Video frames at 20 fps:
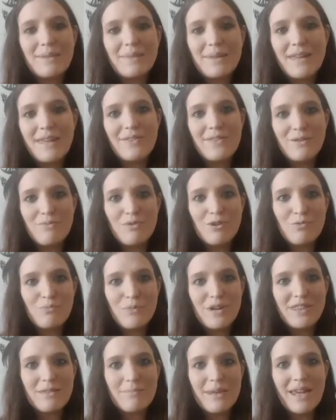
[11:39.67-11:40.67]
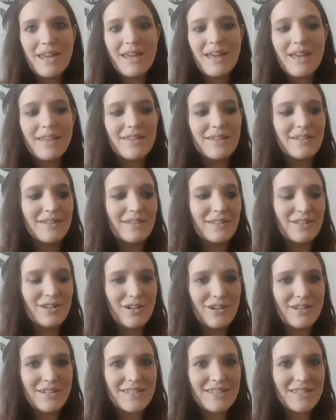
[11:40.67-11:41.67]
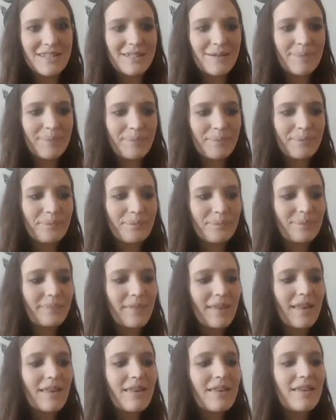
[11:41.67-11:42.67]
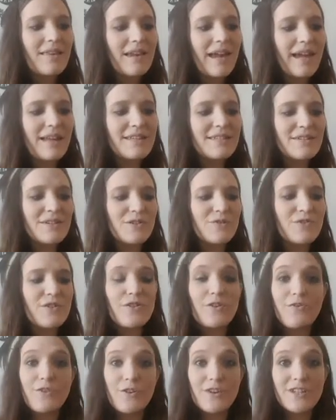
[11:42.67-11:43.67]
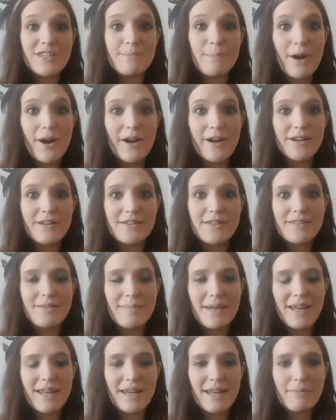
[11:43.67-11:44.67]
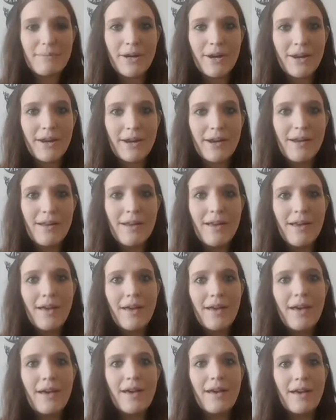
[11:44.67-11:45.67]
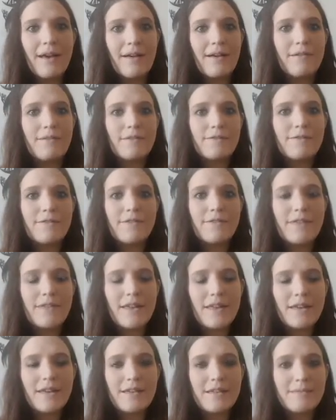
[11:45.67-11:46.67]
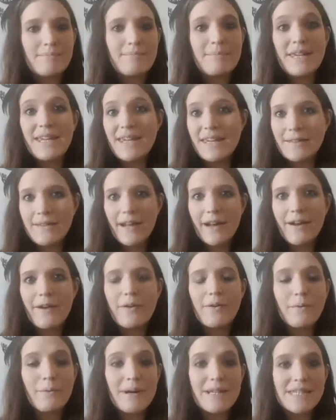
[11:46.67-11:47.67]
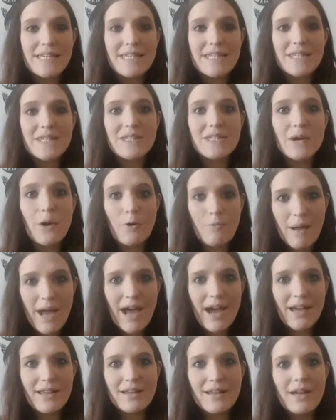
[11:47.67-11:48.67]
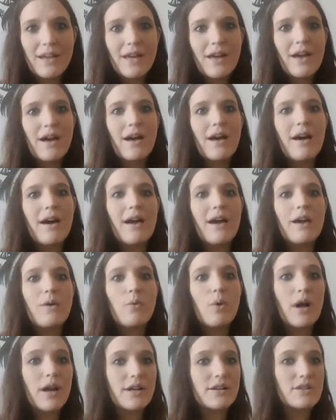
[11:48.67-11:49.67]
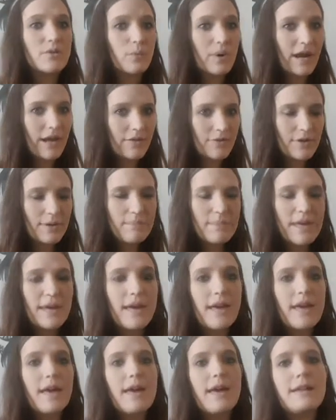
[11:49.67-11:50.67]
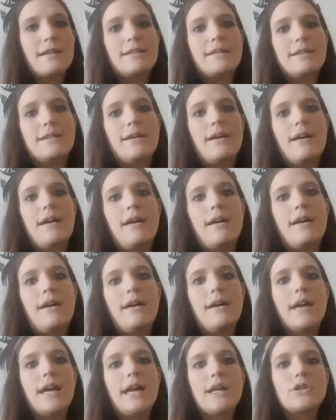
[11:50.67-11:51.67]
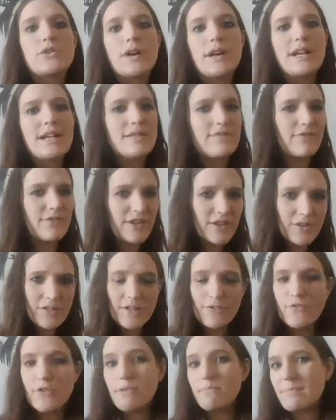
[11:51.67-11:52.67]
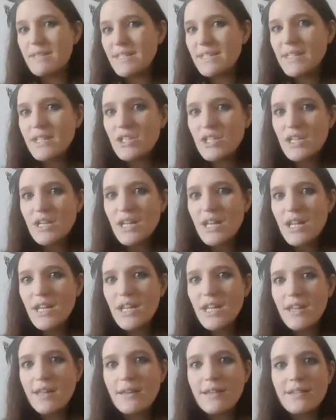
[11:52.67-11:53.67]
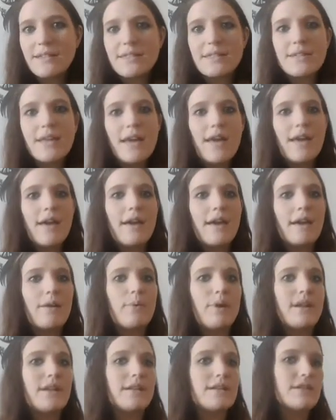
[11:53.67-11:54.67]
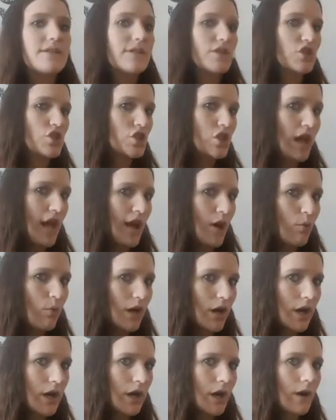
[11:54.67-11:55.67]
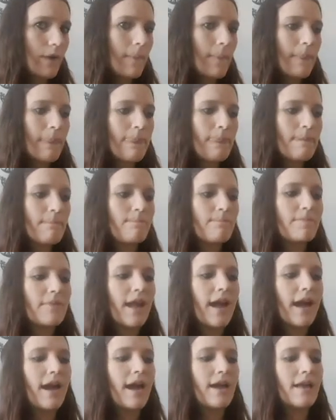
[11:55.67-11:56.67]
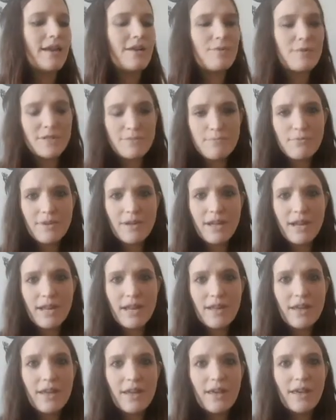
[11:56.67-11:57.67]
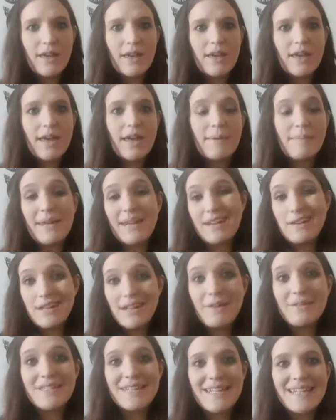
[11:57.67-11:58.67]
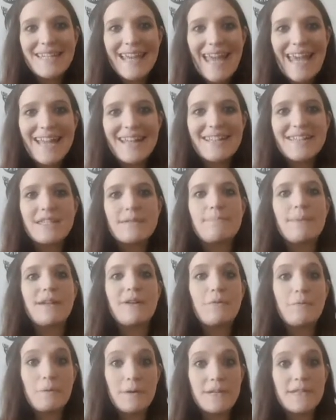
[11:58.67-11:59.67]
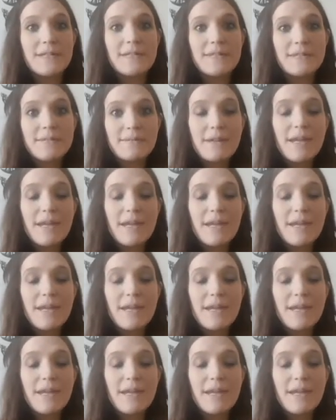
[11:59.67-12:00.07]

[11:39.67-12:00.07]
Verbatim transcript: in the room with me, and then the nurse. And so for the first part, the beginning part of being there, it wasn't so bad. I walked around a bit, I tried a few different positionings, I went into the shower, and it was pretty, I mean, it was intense, but it was